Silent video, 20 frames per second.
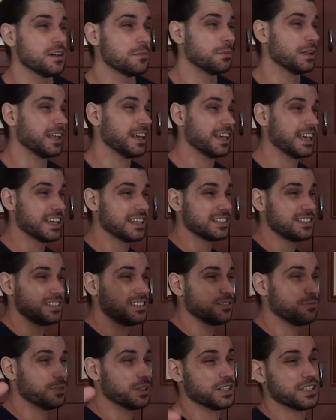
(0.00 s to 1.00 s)
but I
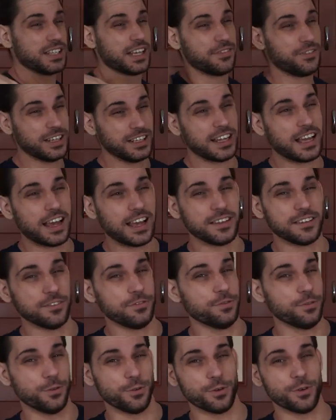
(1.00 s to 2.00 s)
guess we're saving that
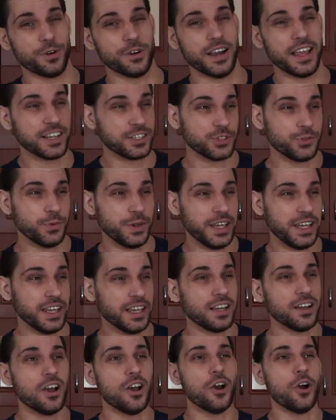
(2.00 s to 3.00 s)
for next
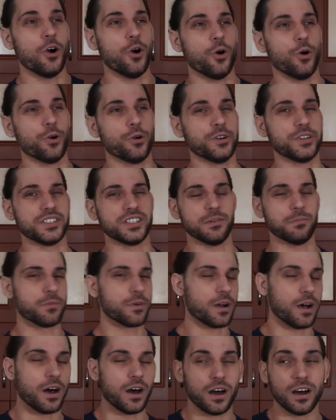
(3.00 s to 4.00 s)
week or some
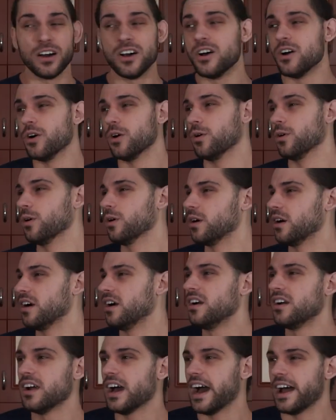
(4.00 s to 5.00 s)
Raw,
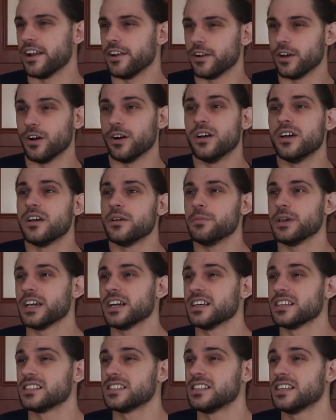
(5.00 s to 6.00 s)
or I don't know,
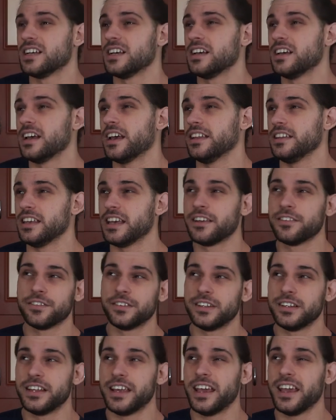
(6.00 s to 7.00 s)
because at the end of
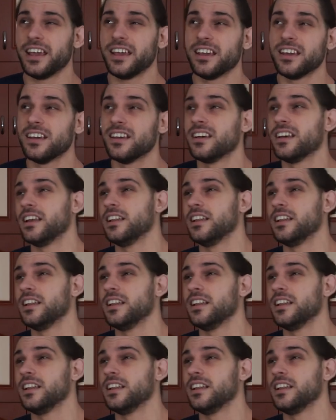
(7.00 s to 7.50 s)
the day,